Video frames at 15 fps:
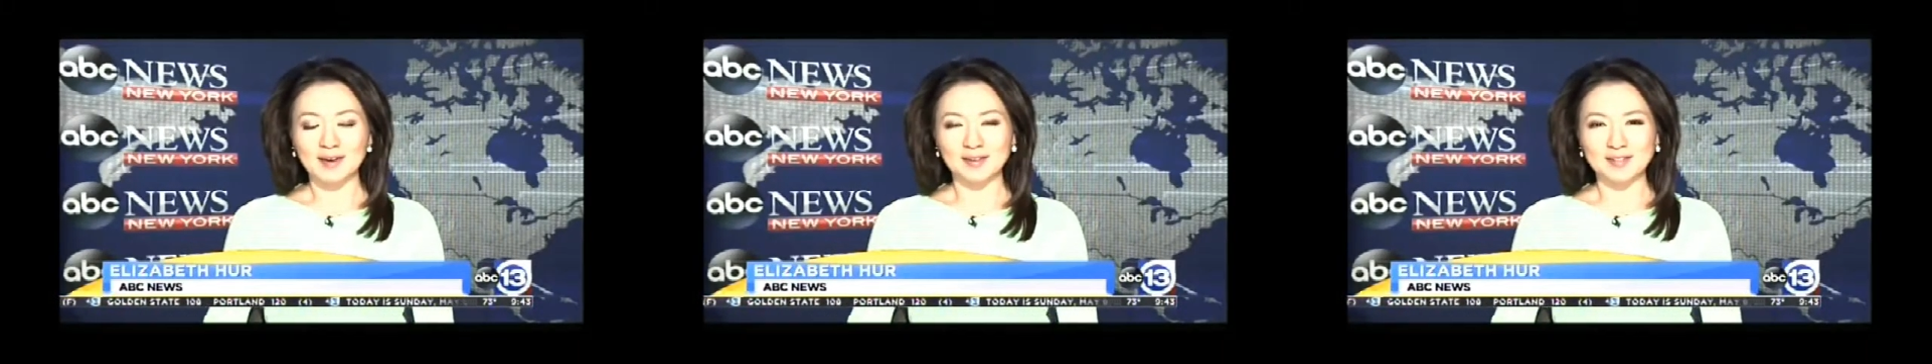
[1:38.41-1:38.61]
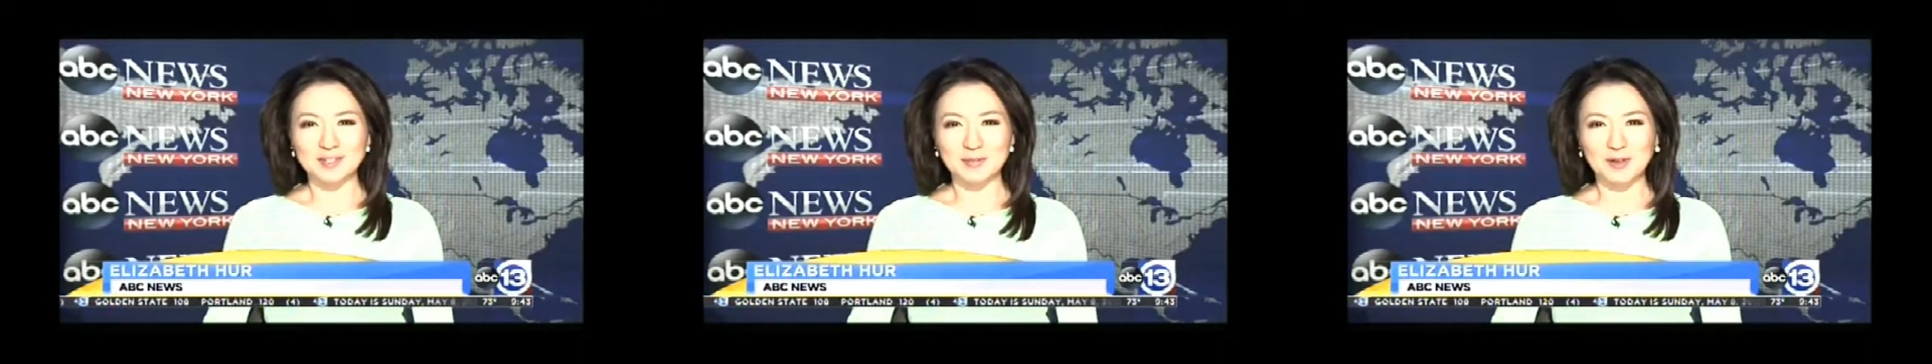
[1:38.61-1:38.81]

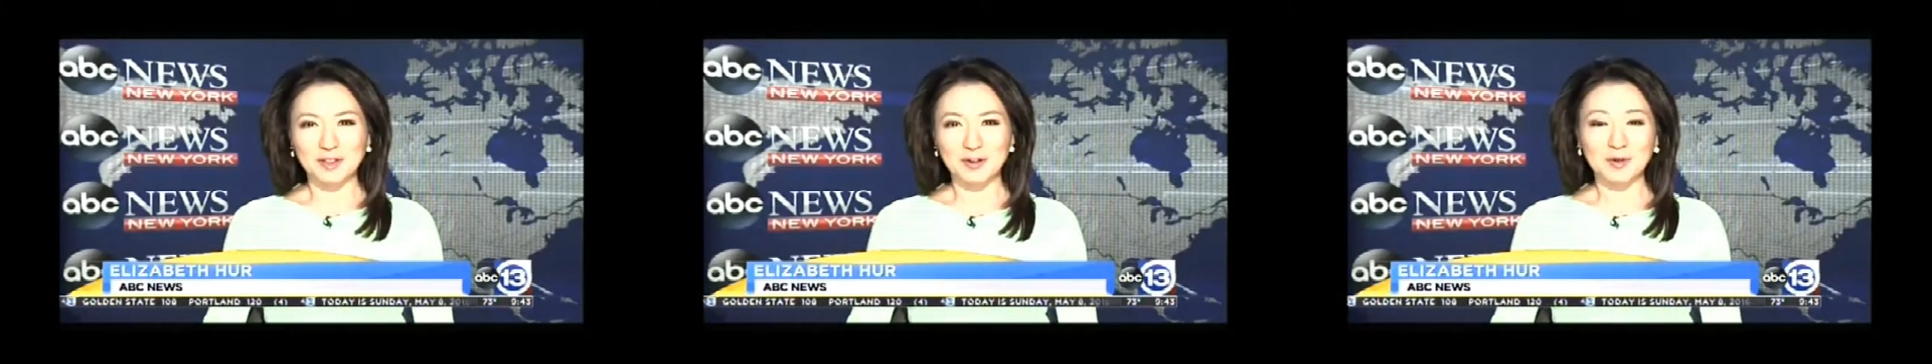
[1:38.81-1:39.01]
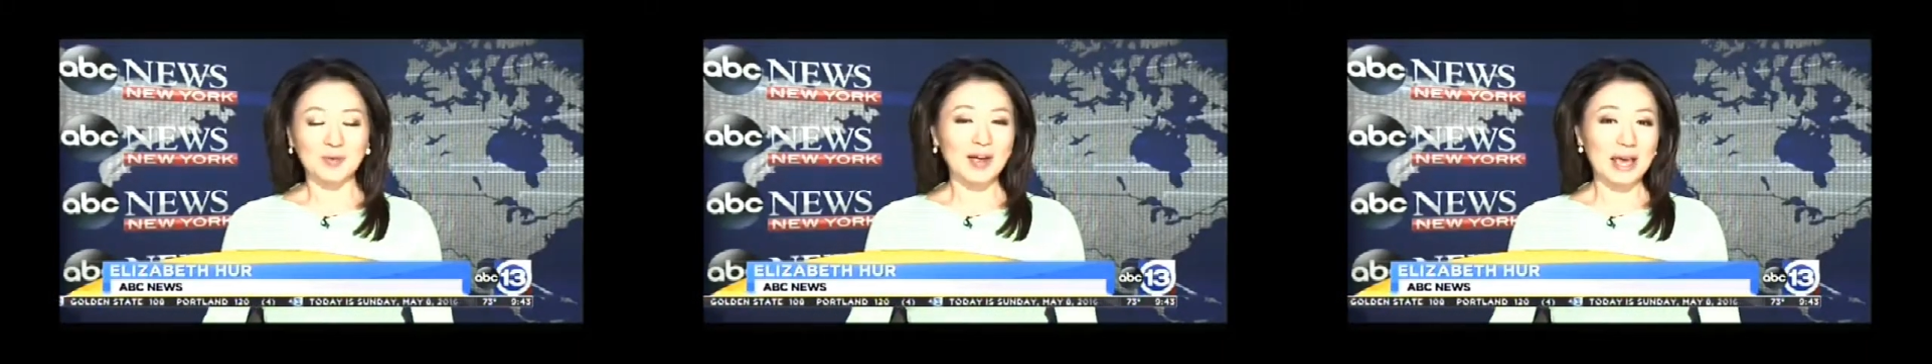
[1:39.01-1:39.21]

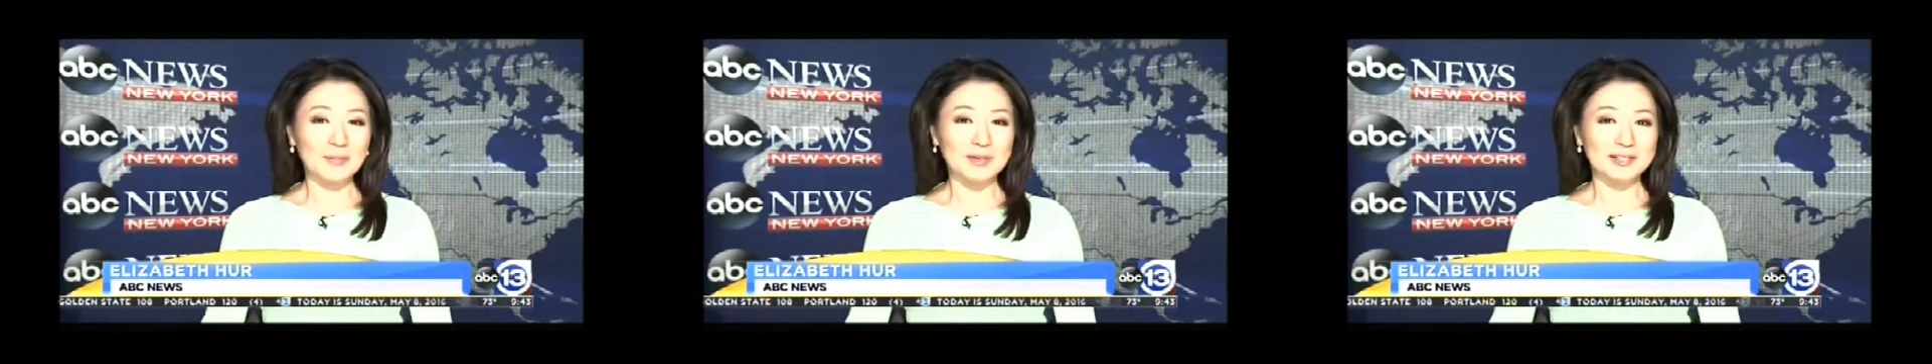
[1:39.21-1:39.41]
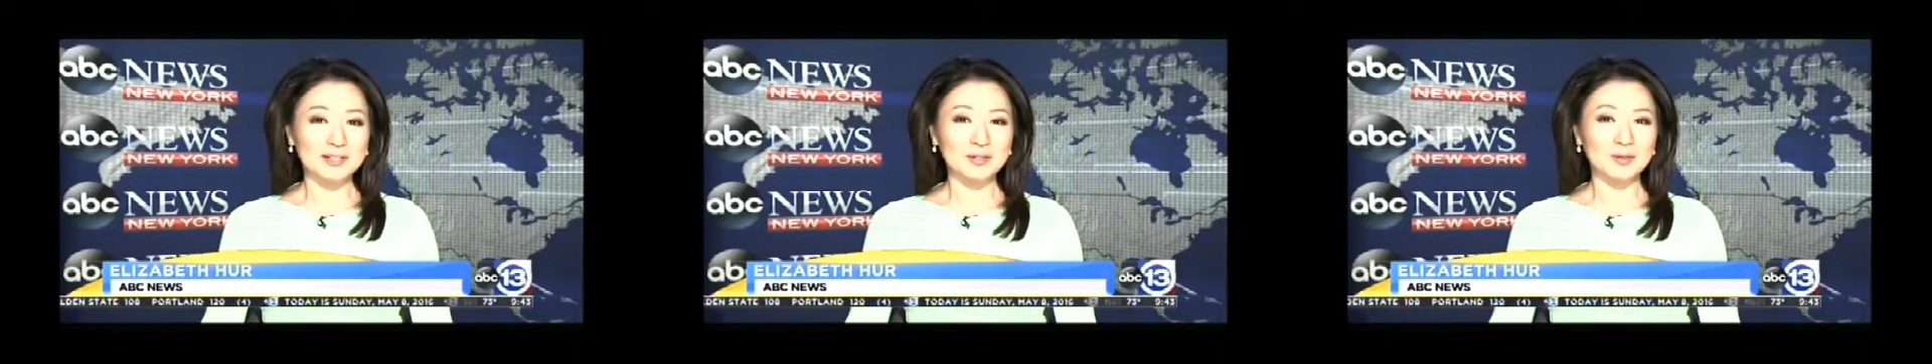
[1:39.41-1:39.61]
Elizabeth Hur,
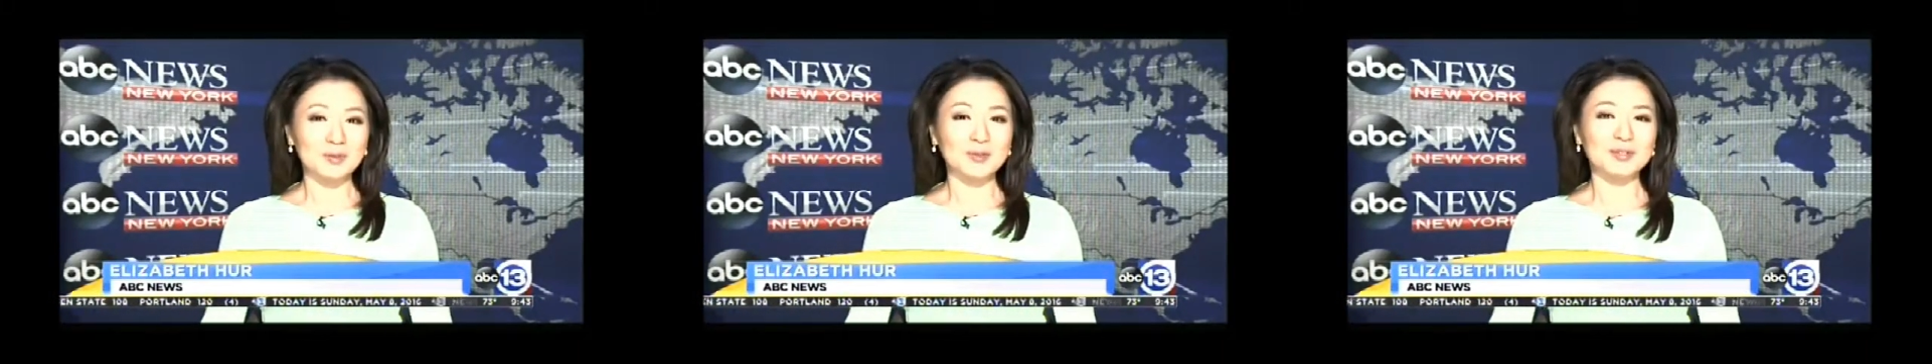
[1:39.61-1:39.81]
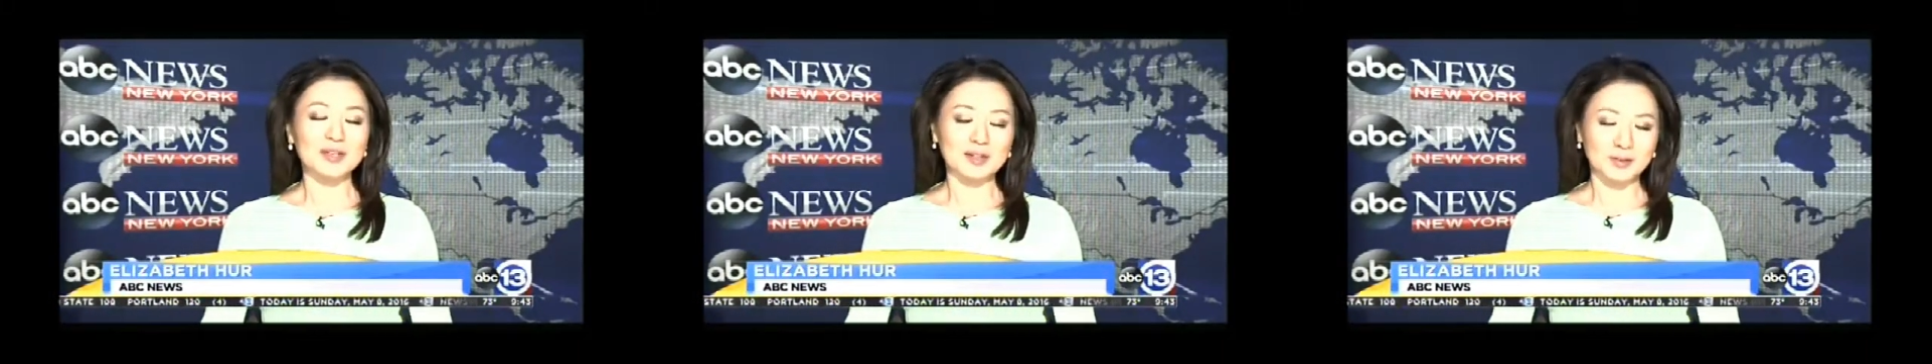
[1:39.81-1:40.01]
ABC
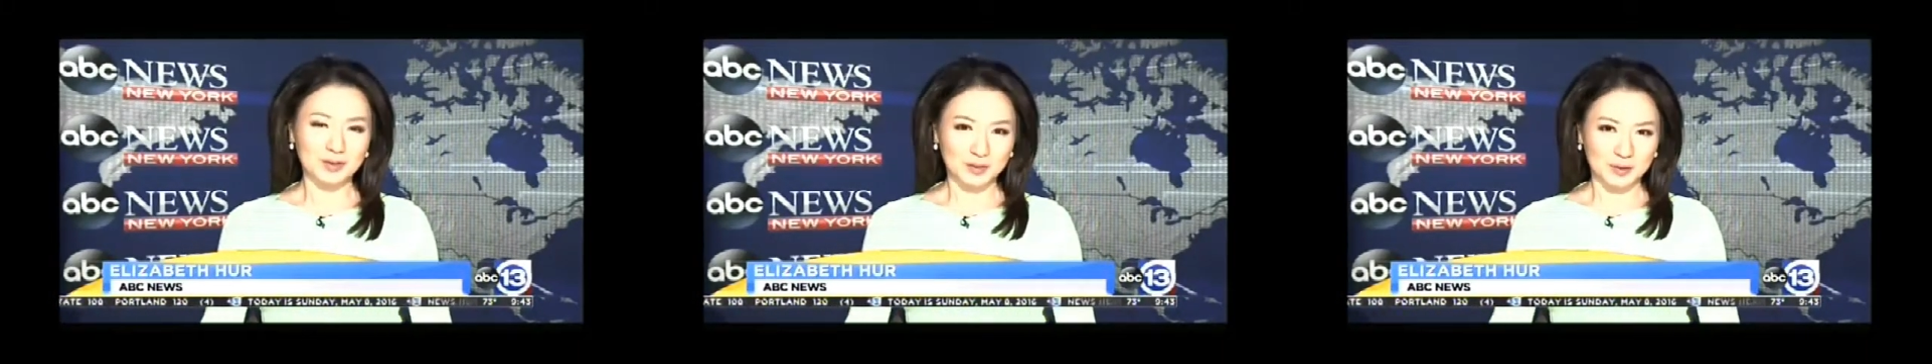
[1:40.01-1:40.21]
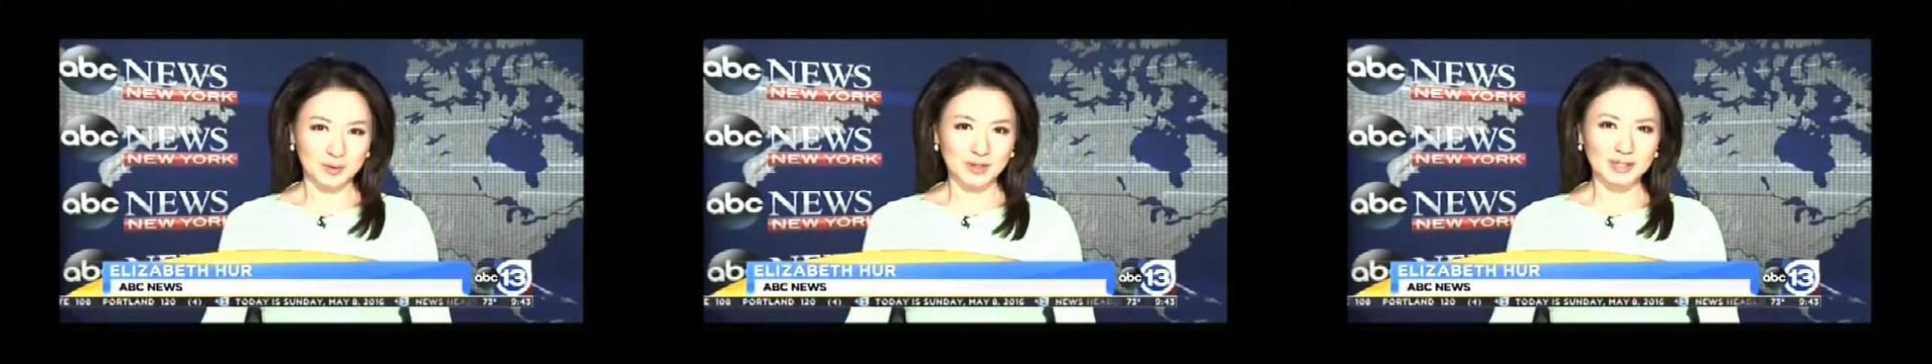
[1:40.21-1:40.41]
News,
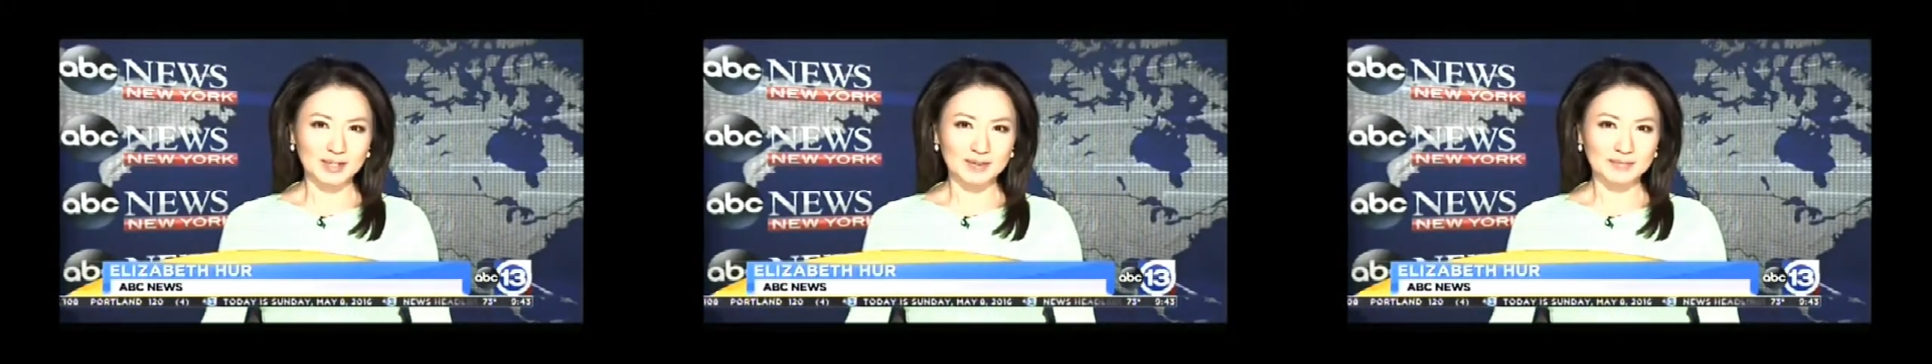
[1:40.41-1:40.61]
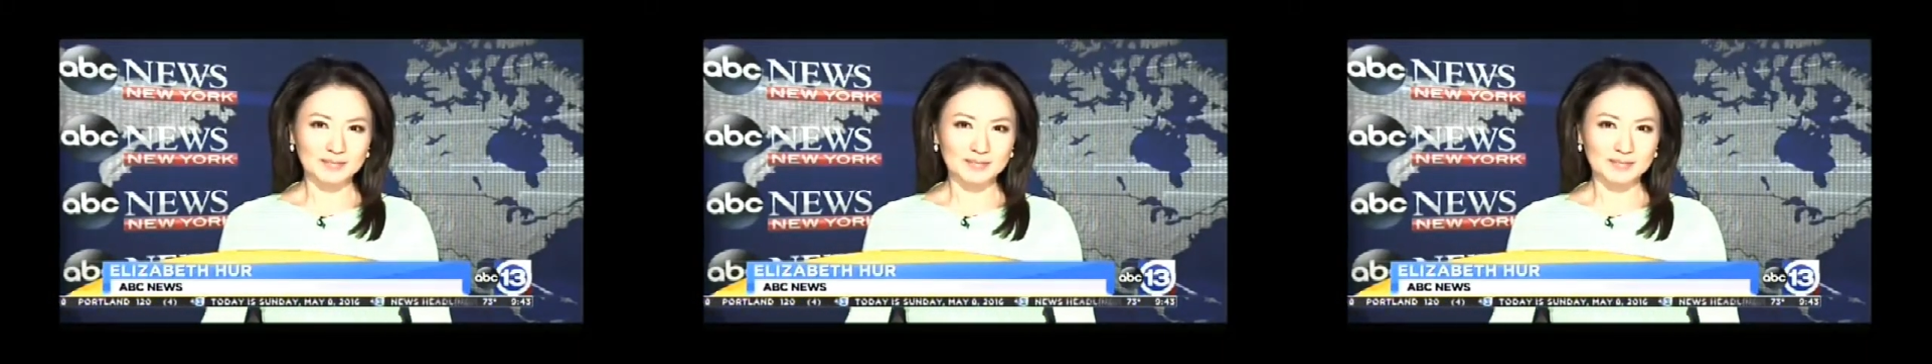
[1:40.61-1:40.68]
New York.